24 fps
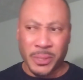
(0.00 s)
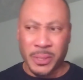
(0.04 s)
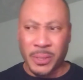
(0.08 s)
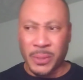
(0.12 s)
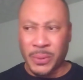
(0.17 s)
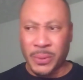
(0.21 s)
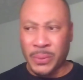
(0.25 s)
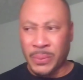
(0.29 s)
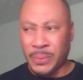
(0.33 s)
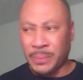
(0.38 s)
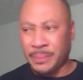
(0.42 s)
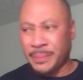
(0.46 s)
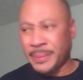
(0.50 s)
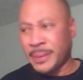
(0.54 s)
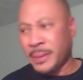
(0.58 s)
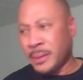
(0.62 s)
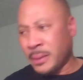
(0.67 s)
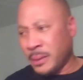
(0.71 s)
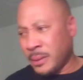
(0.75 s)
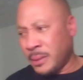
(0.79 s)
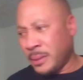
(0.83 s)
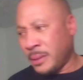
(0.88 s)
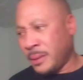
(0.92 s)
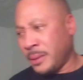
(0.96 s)
So
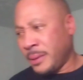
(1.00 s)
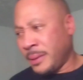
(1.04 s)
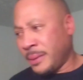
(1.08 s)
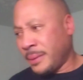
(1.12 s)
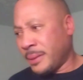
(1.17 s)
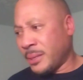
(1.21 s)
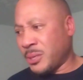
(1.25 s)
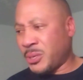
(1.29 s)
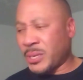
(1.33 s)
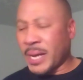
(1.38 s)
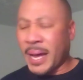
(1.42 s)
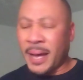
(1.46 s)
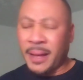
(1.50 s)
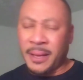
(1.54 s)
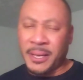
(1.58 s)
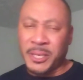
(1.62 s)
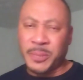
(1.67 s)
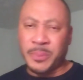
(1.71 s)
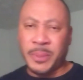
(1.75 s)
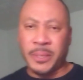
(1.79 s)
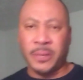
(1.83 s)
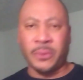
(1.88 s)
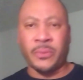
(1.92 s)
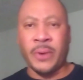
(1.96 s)
the style
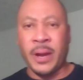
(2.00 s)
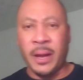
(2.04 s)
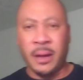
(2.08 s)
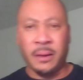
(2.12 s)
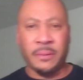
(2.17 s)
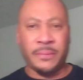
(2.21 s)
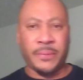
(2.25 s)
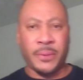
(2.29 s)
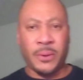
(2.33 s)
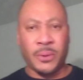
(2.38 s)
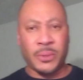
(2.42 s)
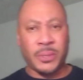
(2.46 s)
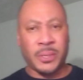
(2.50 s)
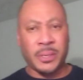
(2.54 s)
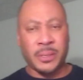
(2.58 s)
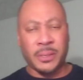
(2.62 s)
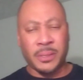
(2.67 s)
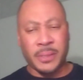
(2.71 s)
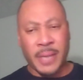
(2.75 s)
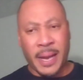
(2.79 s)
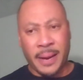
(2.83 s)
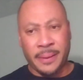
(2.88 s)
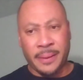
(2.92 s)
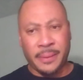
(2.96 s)
has been around, folks.
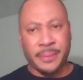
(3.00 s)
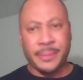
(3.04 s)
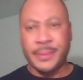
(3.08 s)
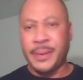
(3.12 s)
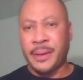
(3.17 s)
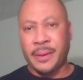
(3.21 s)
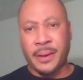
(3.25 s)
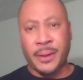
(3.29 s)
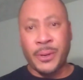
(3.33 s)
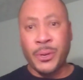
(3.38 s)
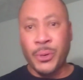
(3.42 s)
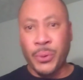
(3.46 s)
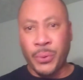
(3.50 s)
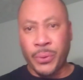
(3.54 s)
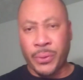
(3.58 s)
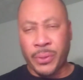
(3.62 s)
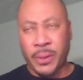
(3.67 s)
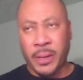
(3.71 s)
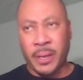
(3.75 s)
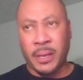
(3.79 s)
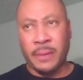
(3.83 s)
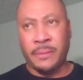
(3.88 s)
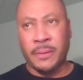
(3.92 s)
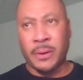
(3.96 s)
It's not a new
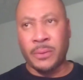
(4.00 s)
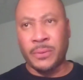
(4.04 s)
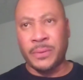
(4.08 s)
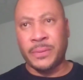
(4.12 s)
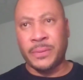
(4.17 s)
thing, even though